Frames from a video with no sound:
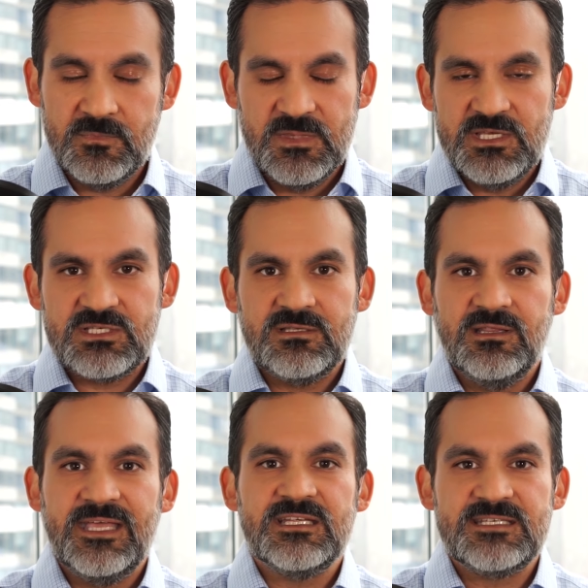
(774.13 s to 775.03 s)
this
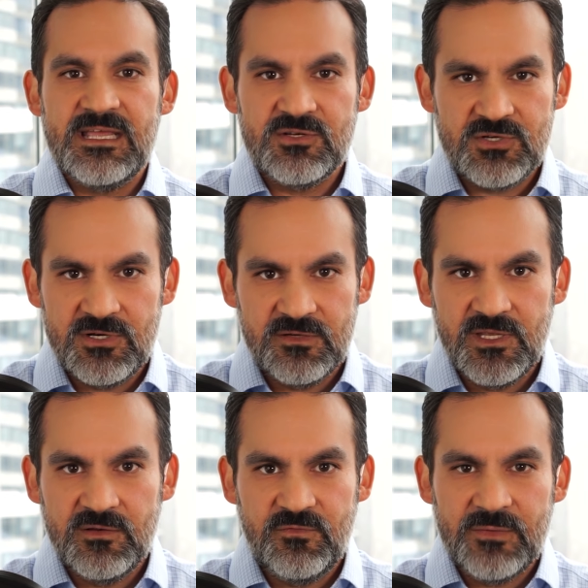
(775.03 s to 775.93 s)
latest downturn
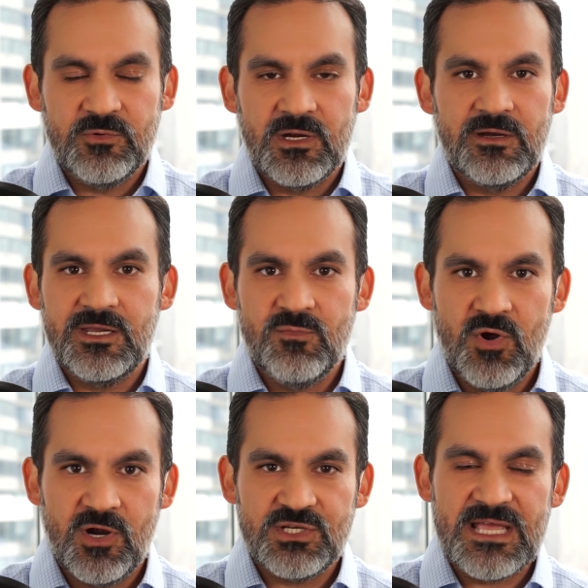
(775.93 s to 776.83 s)
in February and
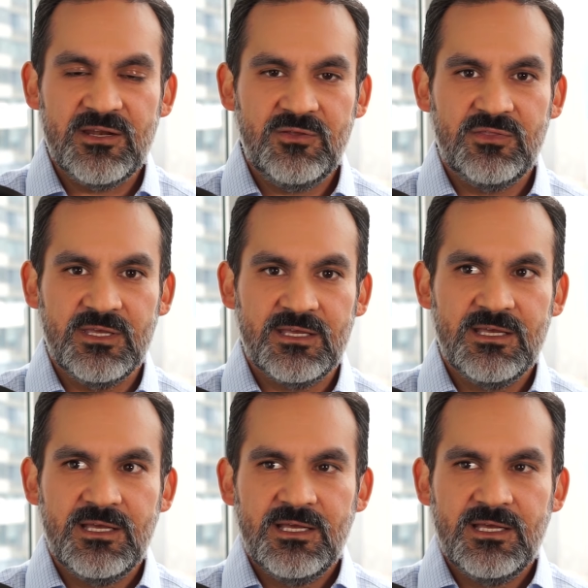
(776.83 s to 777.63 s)
March. How do you think